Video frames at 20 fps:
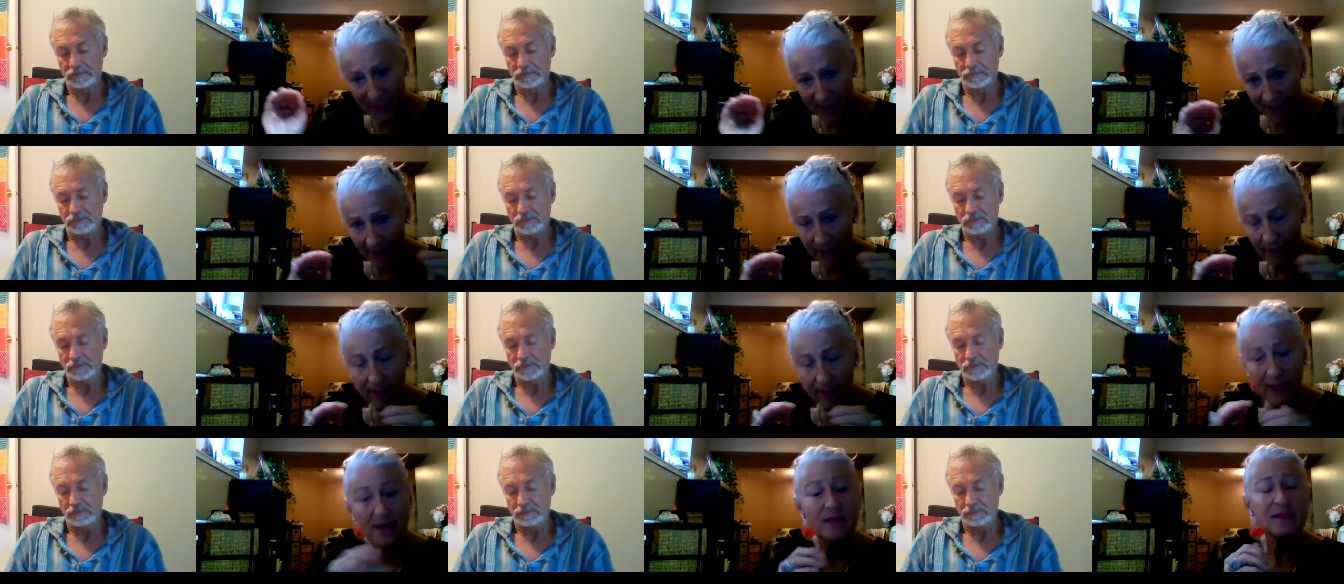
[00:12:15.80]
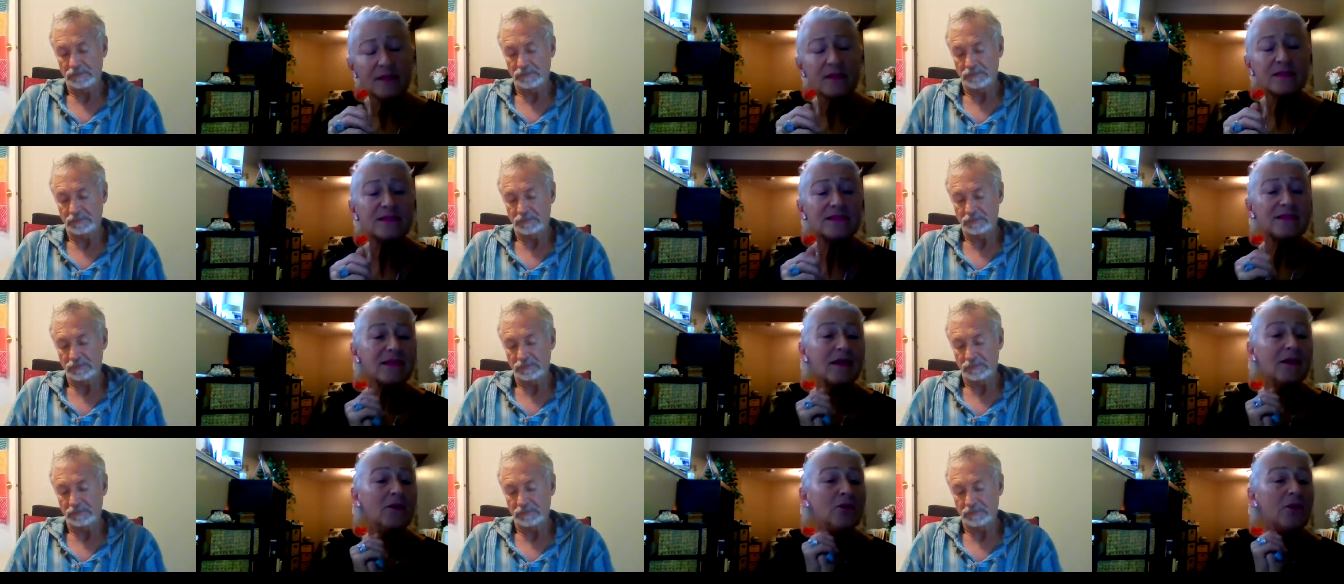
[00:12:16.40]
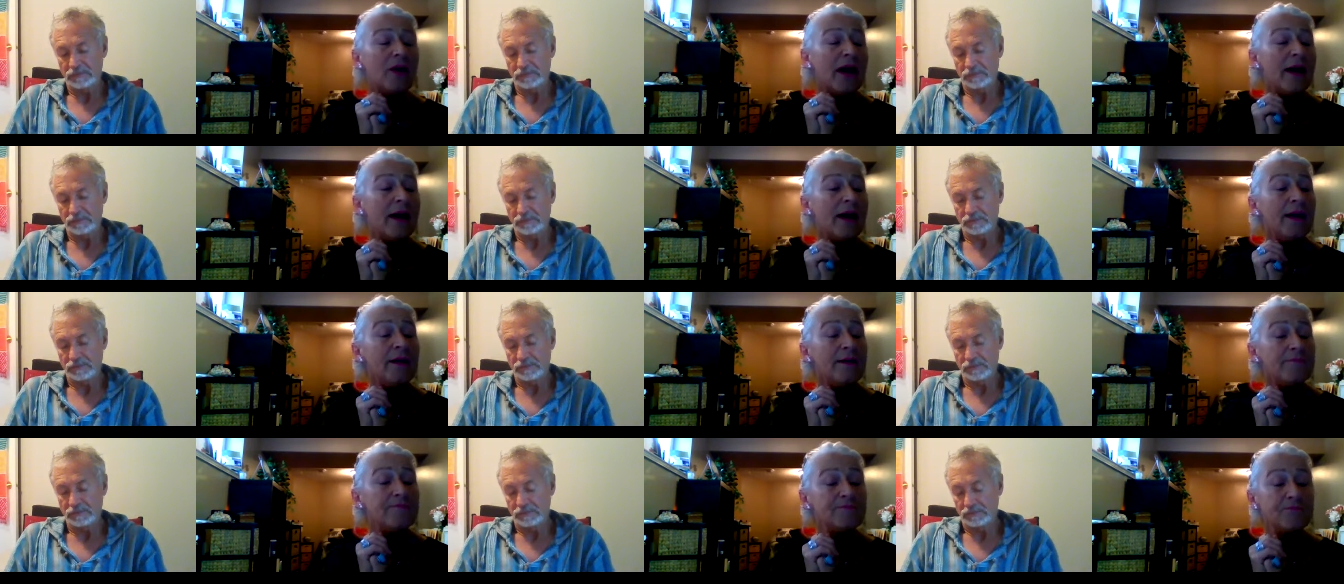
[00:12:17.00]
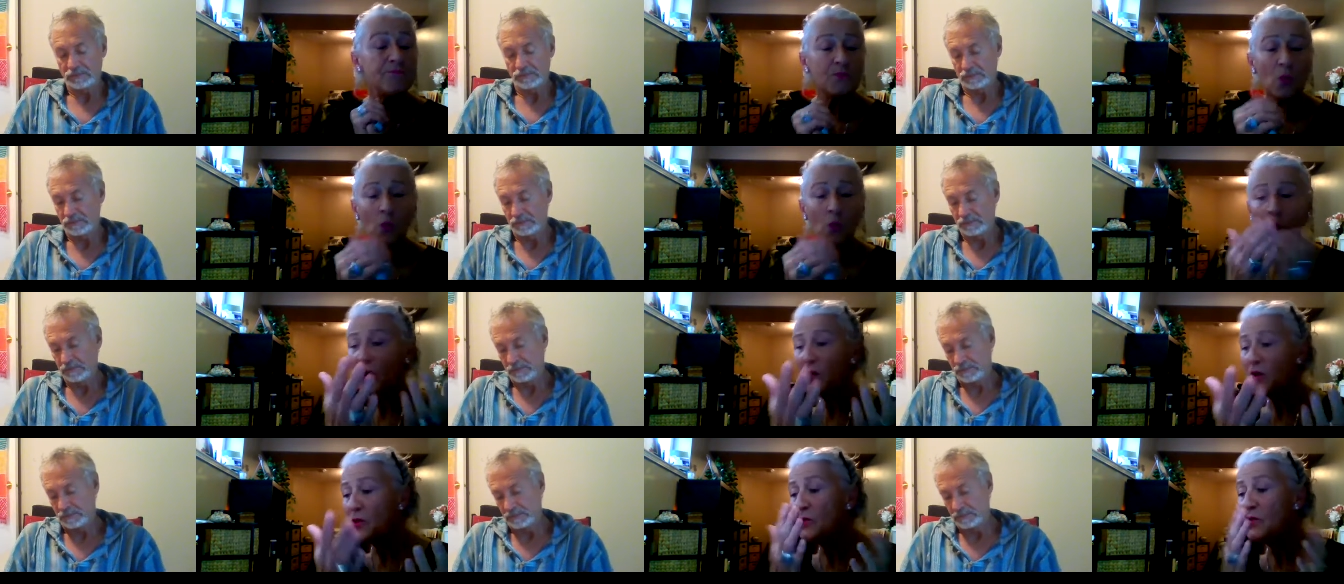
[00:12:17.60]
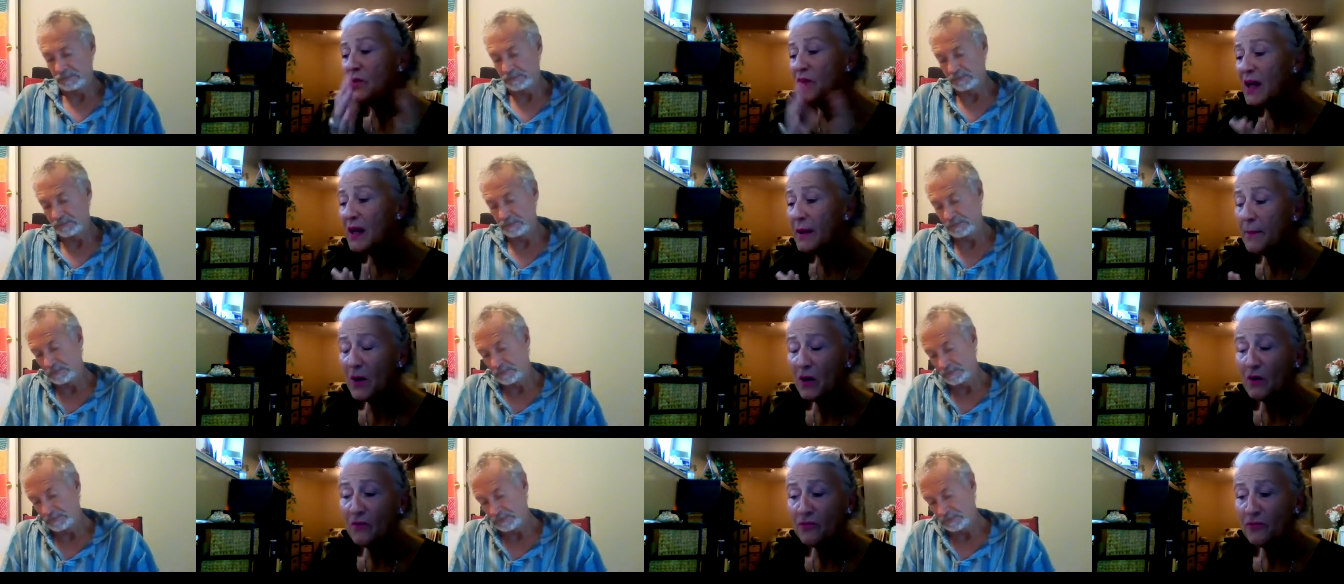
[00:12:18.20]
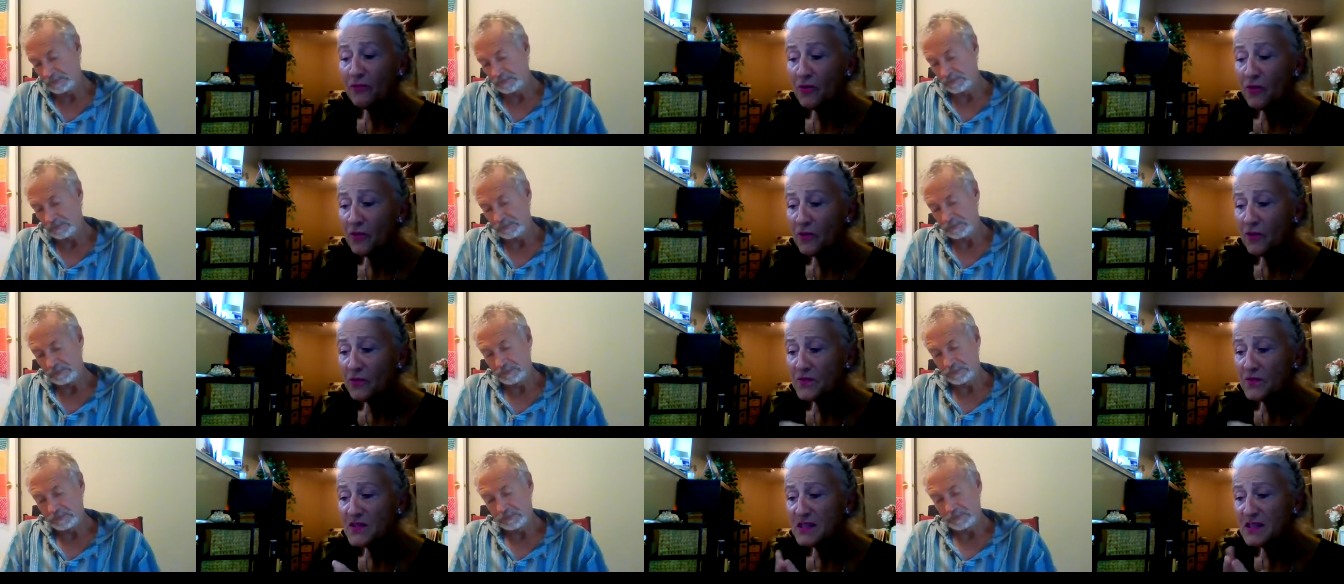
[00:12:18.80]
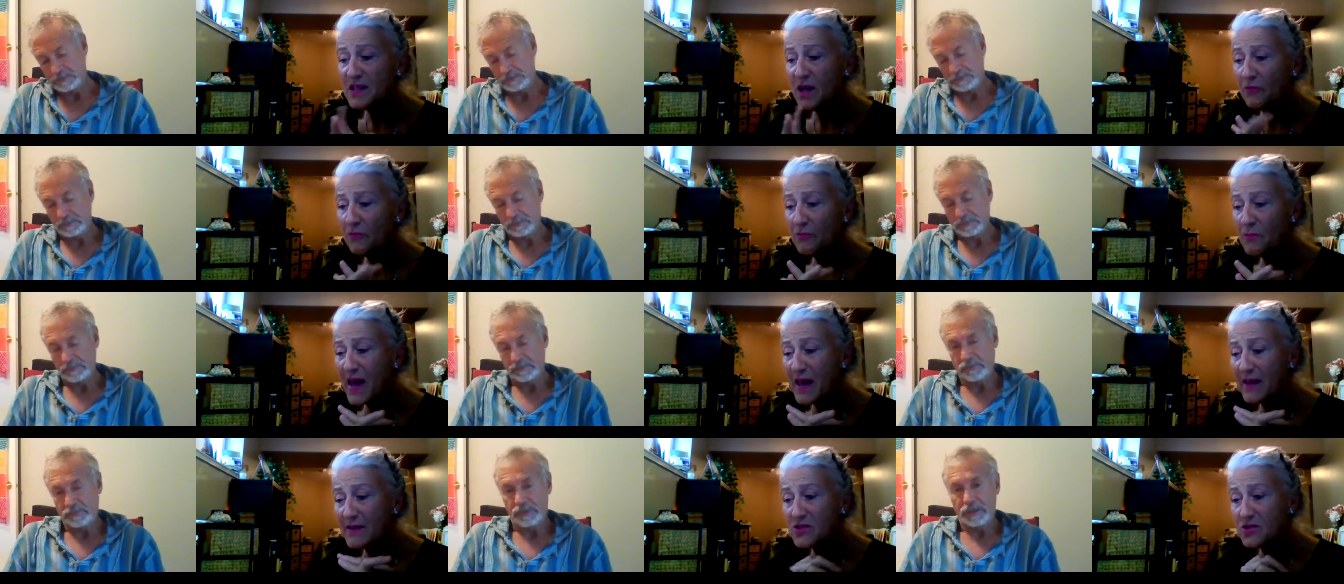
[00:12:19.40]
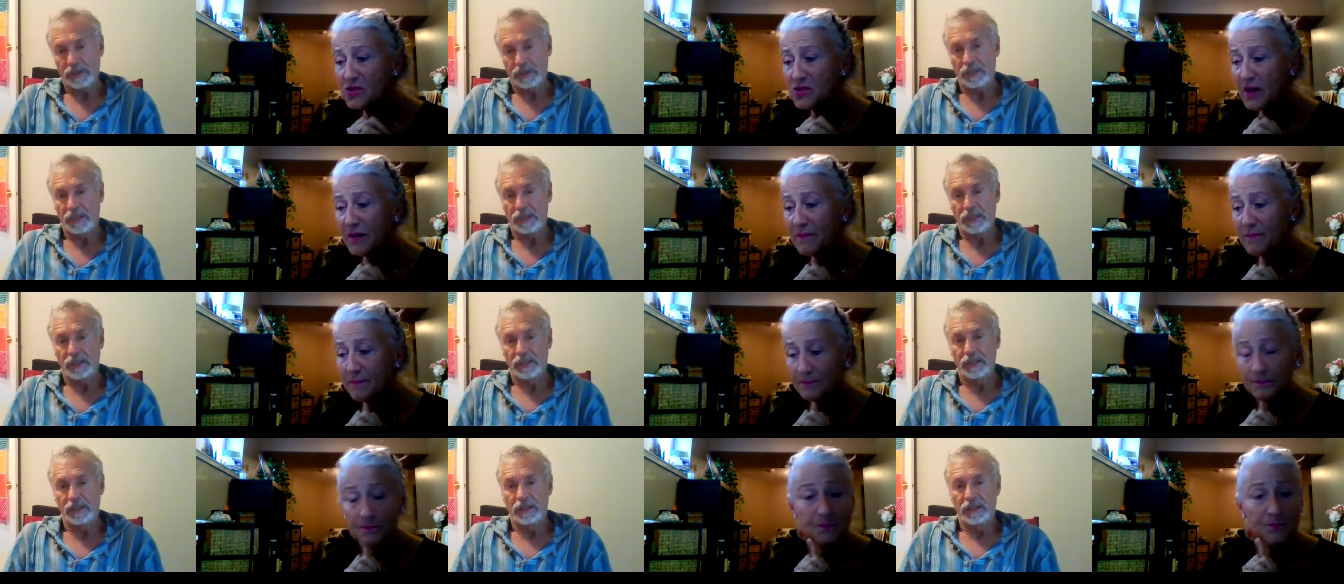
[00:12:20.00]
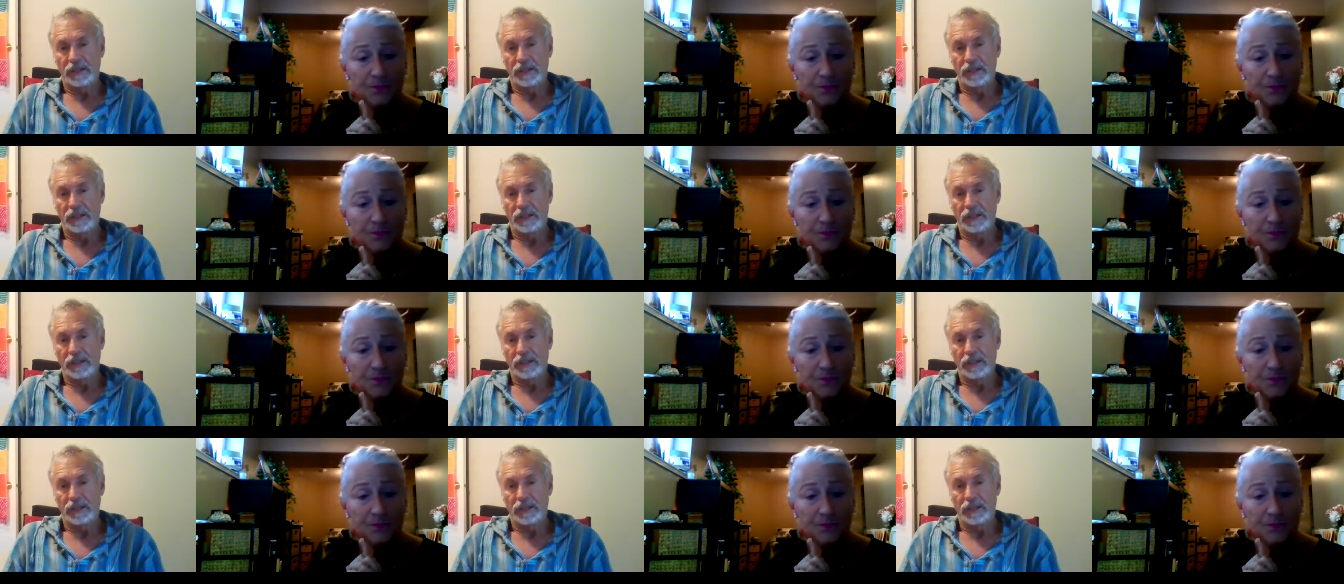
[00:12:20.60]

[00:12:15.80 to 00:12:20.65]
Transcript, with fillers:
Speaker 1: balance. Okay. What do you think about for self mastery?